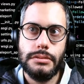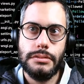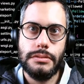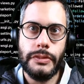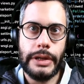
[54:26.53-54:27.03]

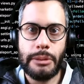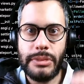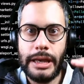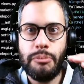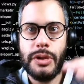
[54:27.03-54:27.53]
Like
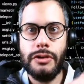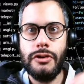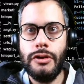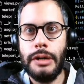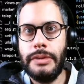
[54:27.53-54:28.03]
they build
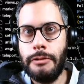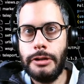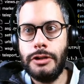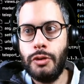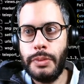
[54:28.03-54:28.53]
you up. They really
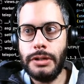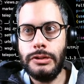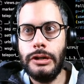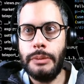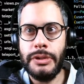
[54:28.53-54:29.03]
do build
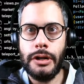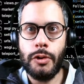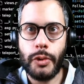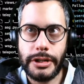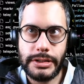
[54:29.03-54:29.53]
you up in the
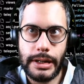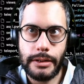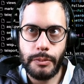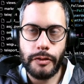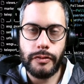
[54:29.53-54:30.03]
homeworks now.
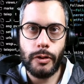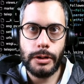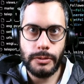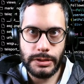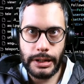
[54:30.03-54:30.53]
Before it
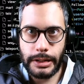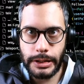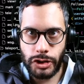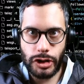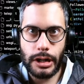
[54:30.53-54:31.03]
was like a
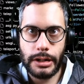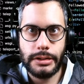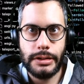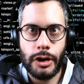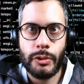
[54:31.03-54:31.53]
shock.
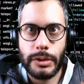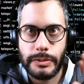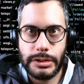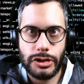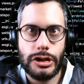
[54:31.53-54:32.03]
The homework was
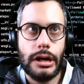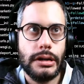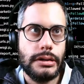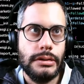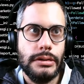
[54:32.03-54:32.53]
a shock.
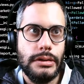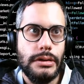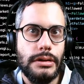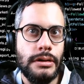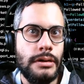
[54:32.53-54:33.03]

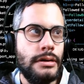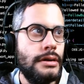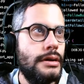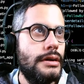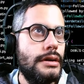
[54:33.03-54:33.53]

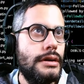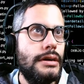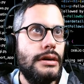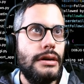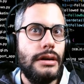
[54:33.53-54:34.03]

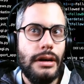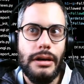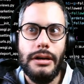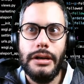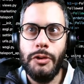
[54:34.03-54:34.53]

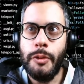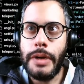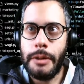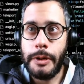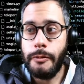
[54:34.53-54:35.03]
It
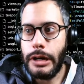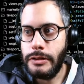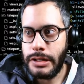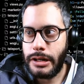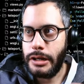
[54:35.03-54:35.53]
reminded me when I was
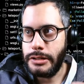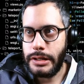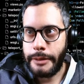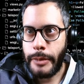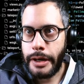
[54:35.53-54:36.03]
in college,
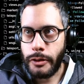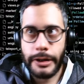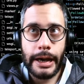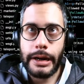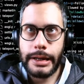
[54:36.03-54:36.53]
like my
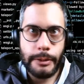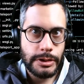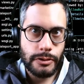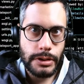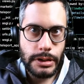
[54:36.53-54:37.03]
organic
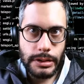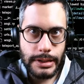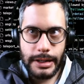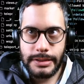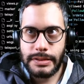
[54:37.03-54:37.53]
chemistry
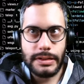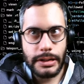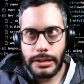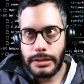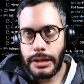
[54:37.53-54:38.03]
tests.
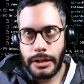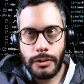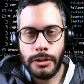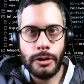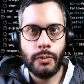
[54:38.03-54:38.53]
Like you
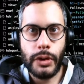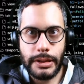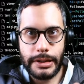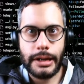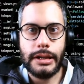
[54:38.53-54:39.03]
learn one
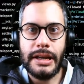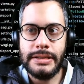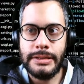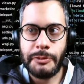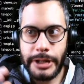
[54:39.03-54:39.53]
thing in class,
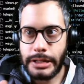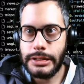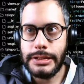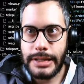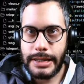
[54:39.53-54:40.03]
and then we get to the
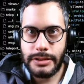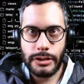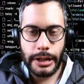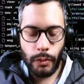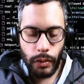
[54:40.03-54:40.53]
test, you're
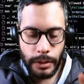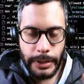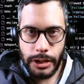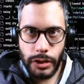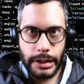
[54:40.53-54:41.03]
like, what am I
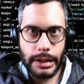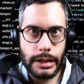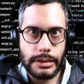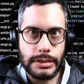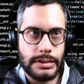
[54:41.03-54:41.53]
looking at?
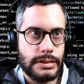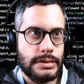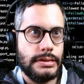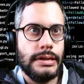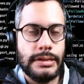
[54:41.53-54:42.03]

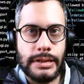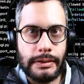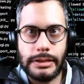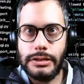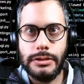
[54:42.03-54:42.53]
Has nothing
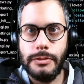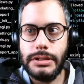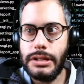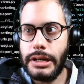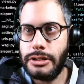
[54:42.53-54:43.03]
to do with the
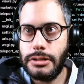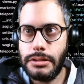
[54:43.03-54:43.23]
lecture.